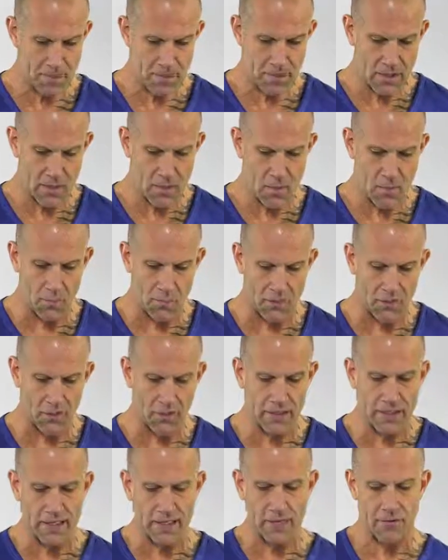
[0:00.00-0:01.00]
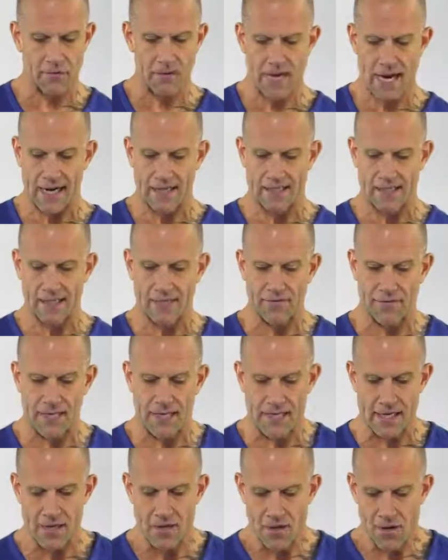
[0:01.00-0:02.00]
you know, when we're looking at
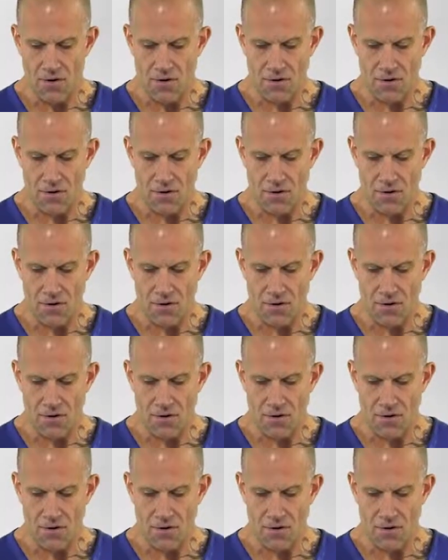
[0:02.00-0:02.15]
reactivity,